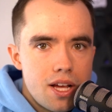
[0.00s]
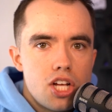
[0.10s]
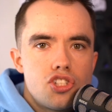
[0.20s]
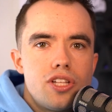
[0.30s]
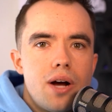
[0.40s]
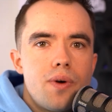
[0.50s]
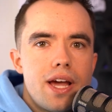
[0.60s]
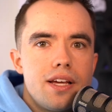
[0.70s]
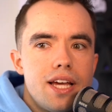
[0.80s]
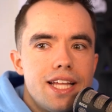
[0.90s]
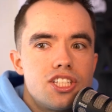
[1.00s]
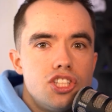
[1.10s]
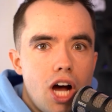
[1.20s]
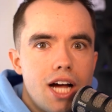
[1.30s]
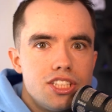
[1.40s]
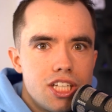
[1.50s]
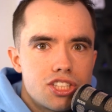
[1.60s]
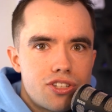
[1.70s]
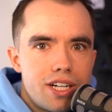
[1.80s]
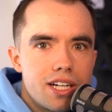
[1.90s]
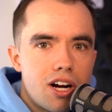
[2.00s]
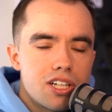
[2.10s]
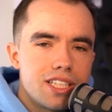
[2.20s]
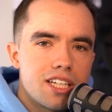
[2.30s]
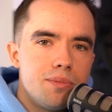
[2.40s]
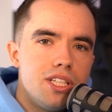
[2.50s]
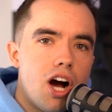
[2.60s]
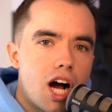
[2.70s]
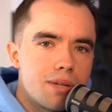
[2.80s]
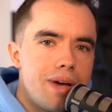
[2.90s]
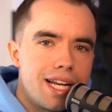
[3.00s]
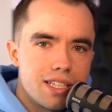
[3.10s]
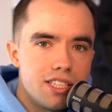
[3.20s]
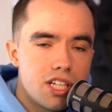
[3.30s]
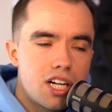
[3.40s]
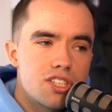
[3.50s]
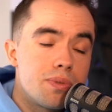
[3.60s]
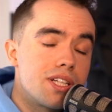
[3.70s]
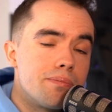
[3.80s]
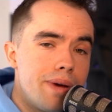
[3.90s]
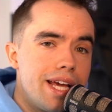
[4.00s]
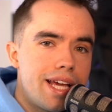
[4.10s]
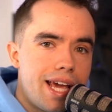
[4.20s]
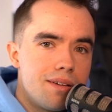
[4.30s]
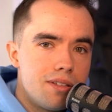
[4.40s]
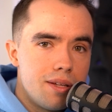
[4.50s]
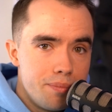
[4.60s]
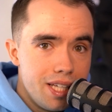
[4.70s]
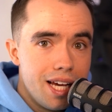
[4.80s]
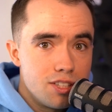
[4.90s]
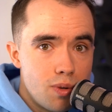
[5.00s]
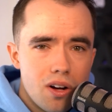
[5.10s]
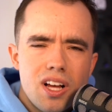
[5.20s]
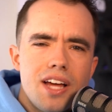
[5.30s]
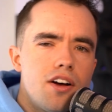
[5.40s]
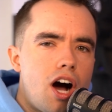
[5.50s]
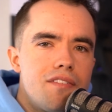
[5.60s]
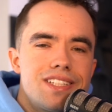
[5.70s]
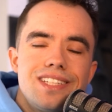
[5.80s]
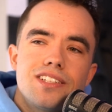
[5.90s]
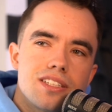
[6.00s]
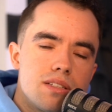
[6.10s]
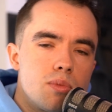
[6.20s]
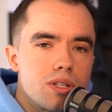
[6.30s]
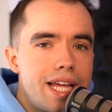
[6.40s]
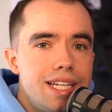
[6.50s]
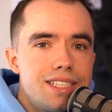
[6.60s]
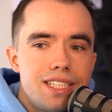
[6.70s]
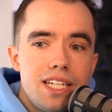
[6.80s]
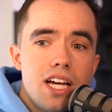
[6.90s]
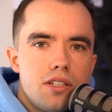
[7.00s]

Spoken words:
So that way it's not just credit cards that can be automatically charged, but their bank can be as well. Now, obviously there's a little more latency.